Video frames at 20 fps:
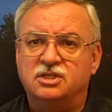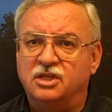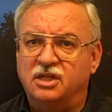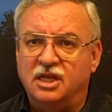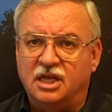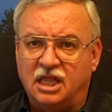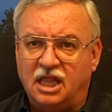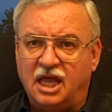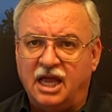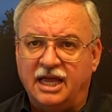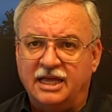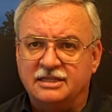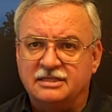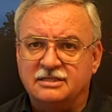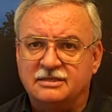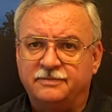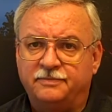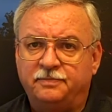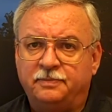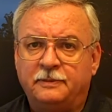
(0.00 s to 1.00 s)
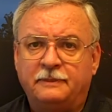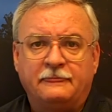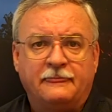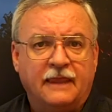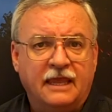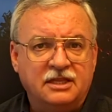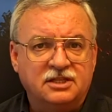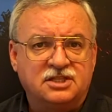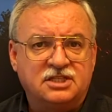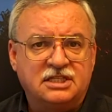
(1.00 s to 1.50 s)
to the clients.
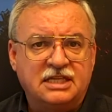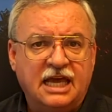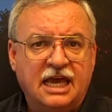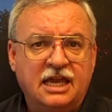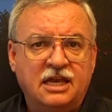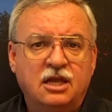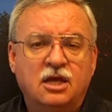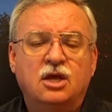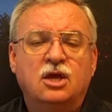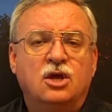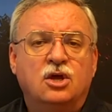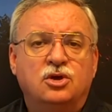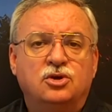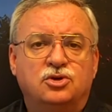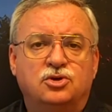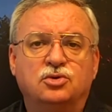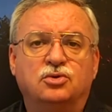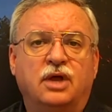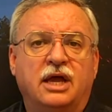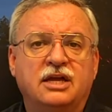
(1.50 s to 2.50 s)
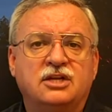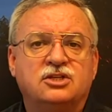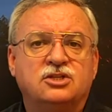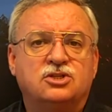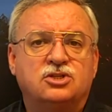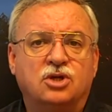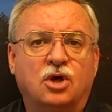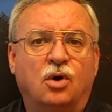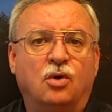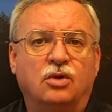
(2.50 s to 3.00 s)
Instead, dual
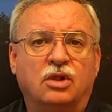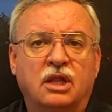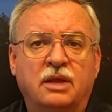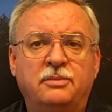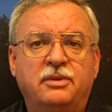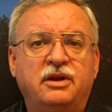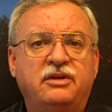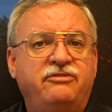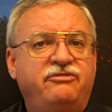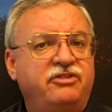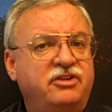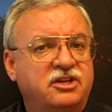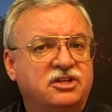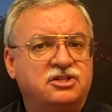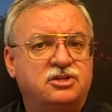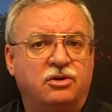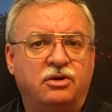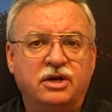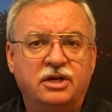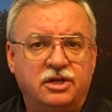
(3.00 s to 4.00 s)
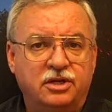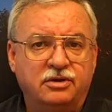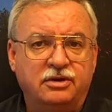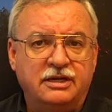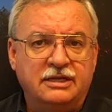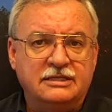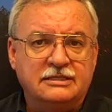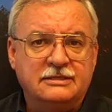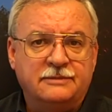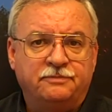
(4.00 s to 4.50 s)
agents owe limited fiduciary
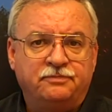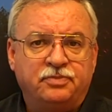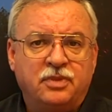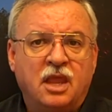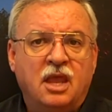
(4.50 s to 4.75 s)
duties.